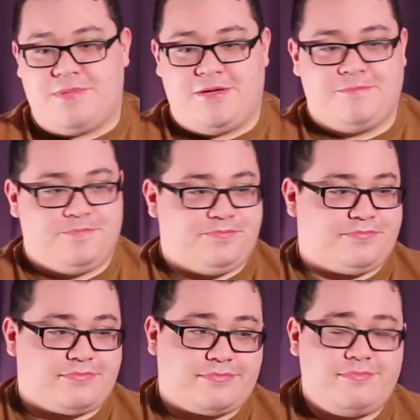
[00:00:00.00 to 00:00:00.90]
me,
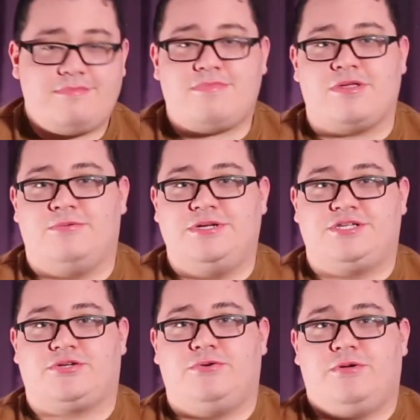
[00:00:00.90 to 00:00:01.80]
which
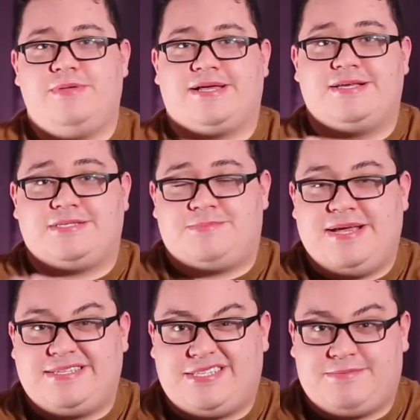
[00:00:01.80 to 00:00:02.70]
is cool because
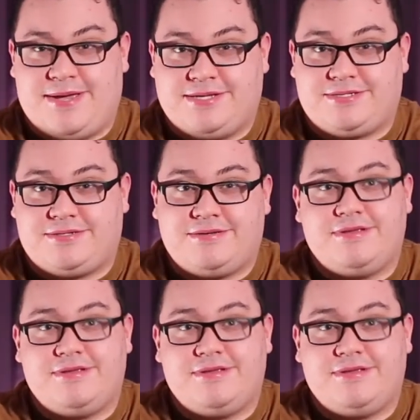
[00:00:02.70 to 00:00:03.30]
space is space.